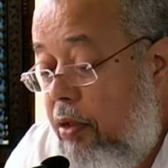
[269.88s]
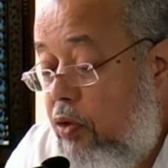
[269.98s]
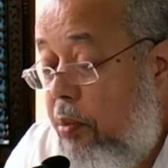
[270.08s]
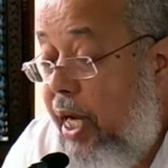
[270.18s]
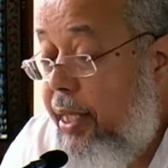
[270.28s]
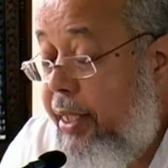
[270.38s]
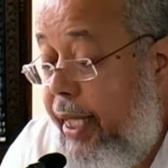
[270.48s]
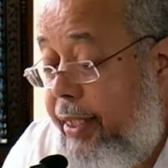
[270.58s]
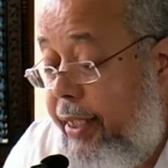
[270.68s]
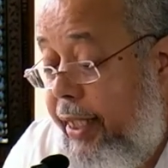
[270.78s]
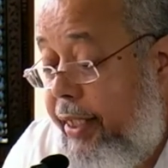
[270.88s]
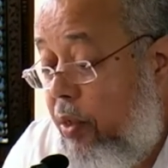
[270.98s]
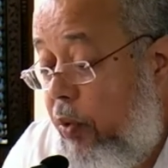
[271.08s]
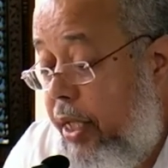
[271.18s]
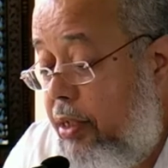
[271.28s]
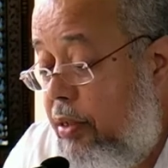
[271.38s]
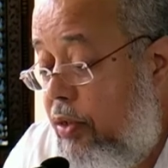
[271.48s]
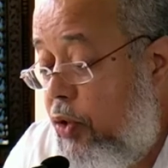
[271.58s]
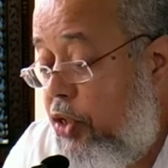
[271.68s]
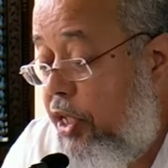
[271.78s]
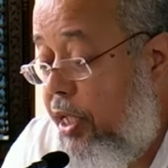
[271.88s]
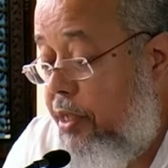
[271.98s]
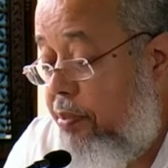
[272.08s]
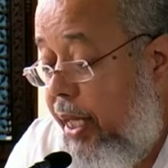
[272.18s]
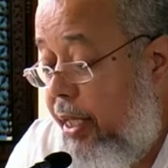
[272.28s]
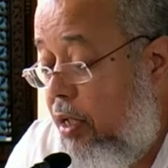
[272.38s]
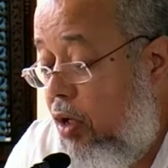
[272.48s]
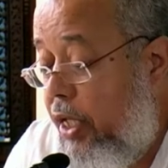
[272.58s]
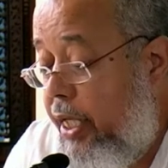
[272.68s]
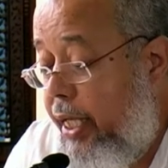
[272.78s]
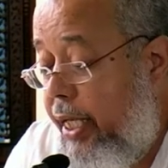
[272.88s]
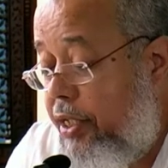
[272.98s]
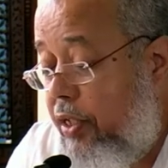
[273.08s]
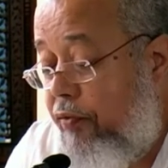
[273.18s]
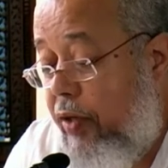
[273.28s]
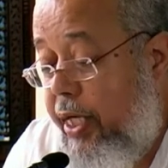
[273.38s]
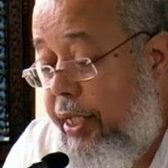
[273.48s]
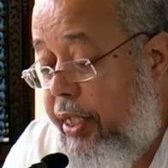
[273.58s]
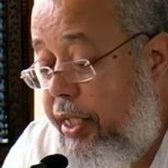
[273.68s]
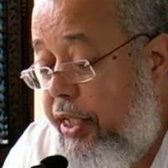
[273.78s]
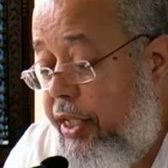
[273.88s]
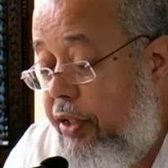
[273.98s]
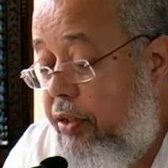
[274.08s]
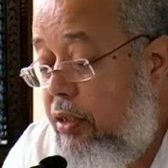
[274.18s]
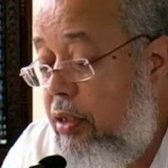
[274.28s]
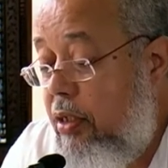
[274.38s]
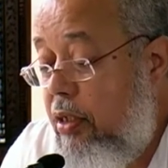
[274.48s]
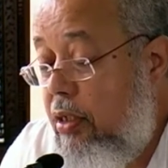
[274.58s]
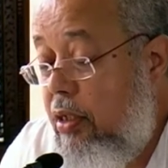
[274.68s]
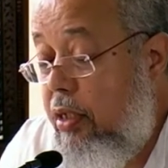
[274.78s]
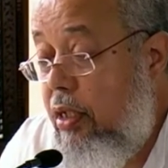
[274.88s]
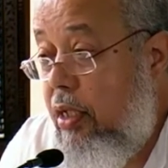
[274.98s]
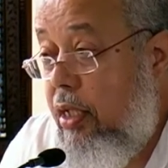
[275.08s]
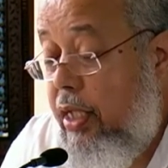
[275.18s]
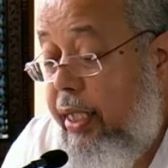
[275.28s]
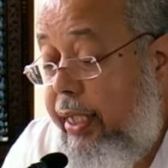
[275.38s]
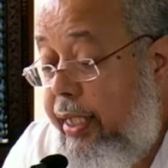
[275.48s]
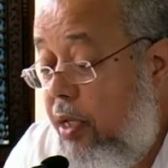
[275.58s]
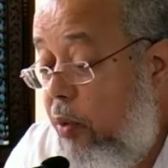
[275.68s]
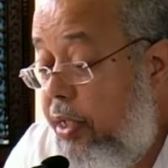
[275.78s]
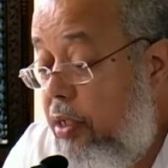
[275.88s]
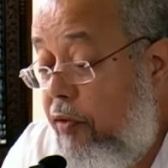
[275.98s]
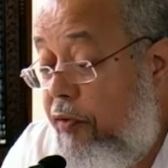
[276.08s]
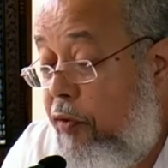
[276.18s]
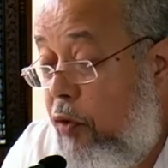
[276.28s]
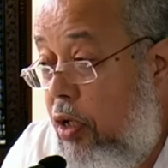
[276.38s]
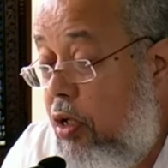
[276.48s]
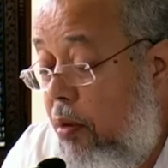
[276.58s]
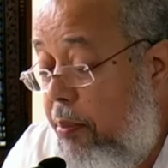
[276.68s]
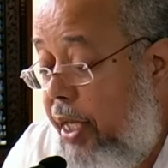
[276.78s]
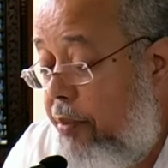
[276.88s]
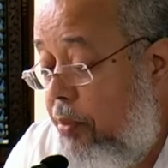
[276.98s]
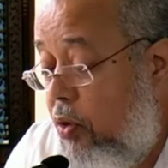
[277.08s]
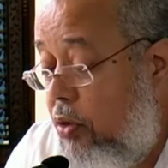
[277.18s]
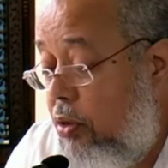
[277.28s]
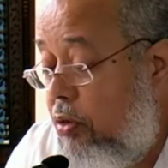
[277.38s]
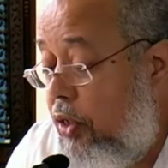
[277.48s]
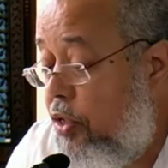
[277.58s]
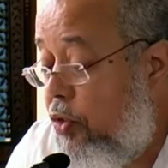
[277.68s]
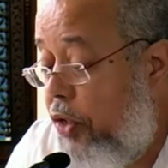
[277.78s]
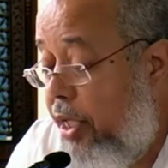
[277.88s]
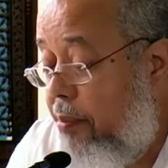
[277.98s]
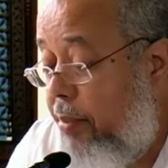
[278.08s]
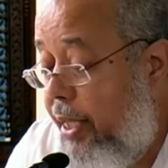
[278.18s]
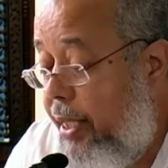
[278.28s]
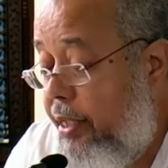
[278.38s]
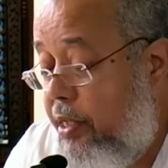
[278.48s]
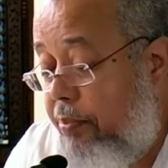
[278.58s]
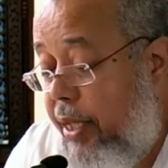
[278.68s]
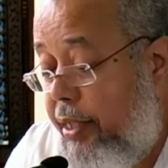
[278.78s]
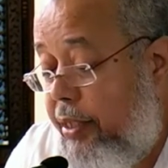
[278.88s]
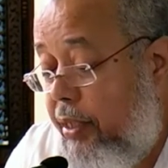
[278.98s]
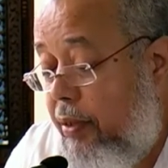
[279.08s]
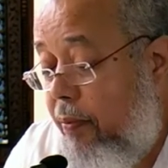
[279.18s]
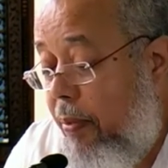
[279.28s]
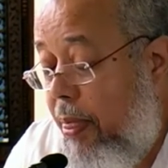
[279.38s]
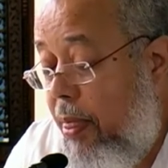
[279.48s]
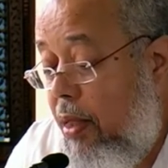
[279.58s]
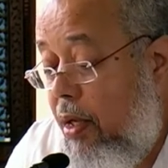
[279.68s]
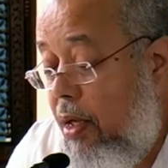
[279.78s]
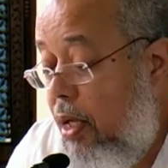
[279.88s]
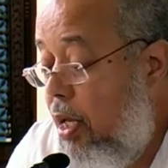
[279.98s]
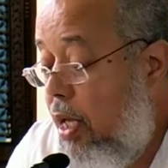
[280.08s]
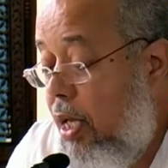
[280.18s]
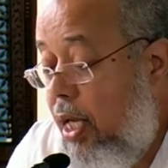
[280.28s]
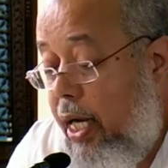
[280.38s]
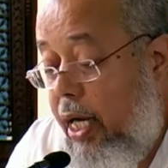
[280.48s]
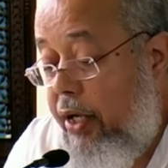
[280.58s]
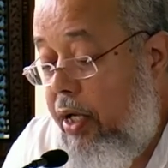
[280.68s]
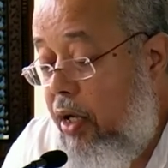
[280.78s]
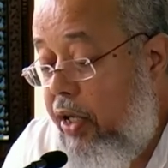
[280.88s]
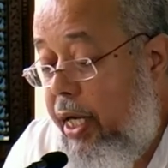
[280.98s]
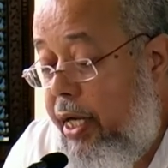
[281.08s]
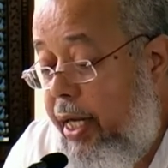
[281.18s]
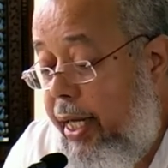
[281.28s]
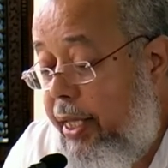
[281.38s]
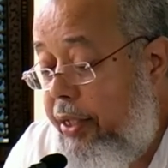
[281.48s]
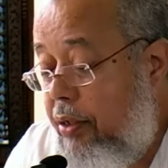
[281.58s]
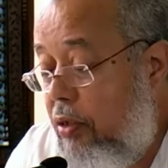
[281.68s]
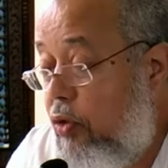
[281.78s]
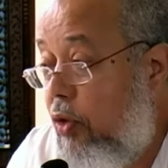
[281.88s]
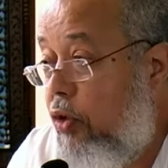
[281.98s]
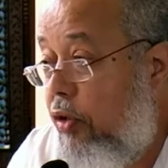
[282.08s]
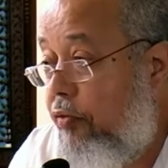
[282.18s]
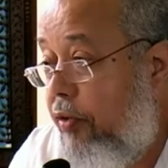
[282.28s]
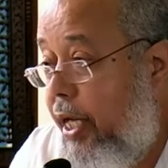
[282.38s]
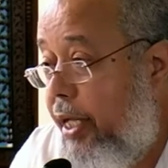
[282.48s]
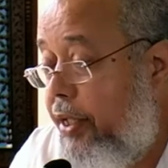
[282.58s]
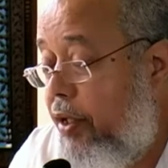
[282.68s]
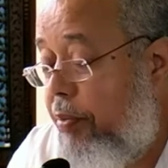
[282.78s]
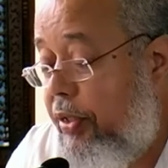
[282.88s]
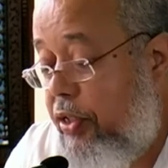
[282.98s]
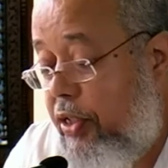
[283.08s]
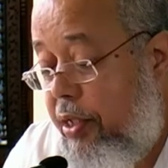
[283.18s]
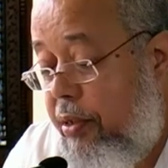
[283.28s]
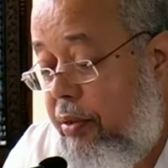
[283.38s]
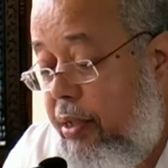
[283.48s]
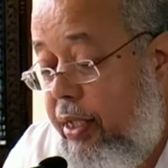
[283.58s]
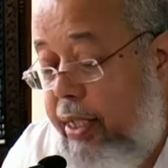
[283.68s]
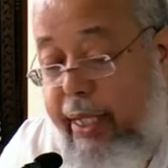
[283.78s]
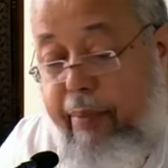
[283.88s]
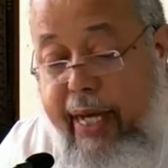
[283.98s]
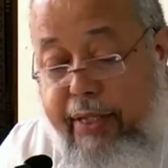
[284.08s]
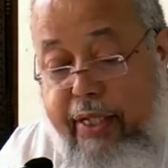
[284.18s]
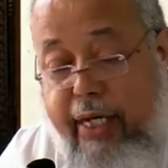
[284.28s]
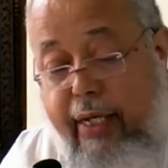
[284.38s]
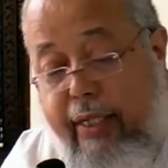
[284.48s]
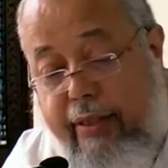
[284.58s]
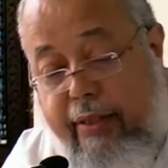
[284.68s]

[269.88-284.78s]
So back in 1980, when socialist Manley called an election for late in the year, the Gleaner went into full combat mode to discredit Manley and his party, and on the other hand, to glorify the opposition, led by Sierra.